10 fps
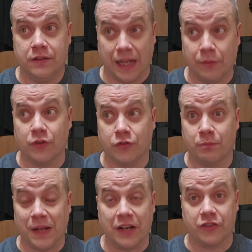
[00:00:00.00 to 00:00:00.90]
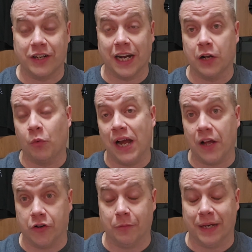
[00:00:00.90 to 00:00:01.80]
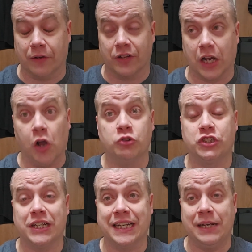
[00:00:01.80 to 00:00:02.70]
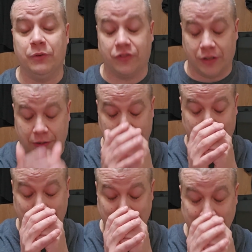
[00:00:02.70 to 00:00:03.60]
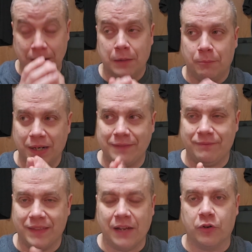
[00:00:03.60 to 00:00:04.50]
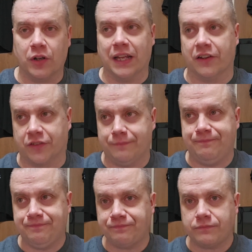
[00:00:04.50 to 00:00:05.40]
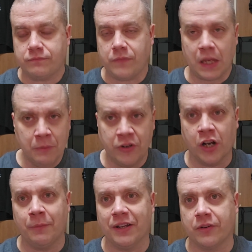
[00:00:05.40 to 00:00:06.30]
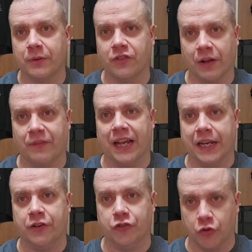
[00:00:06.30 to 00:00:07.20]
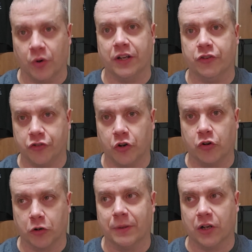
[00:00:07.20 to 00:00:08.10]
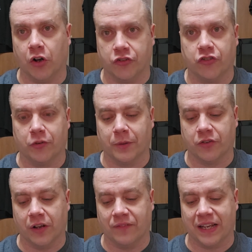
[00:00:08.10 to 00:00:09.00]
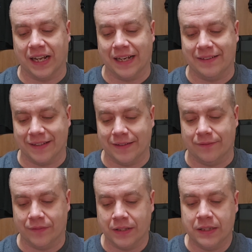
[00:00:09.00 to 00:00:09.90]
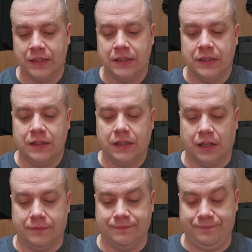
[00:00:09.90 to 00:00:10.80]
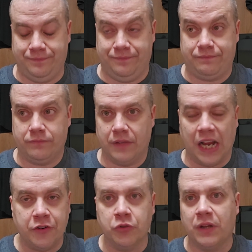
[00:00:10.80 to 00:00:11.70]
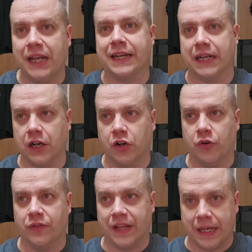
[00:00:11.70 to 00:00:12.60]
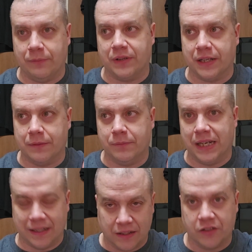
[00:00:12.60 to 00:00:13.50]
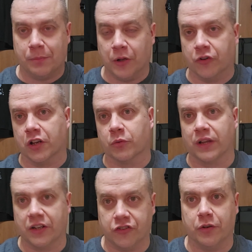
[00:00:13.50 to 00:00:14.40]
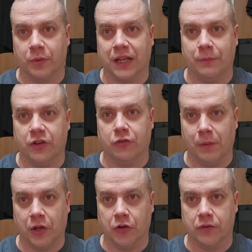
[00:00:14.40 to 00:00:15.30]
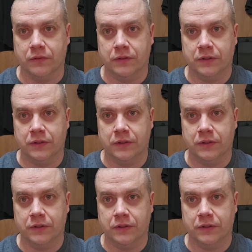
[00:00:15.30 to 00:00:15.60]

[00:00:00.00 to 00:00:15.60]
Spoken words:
That was actually kind of wild to me. I was like, oh shit, he was in this. But nevertheless, I'm going to talk about some of the stuff I enjoyed in Joker, but also some of the stuff that I didn't. I do like how they did at least build on the relationship with him and his mother.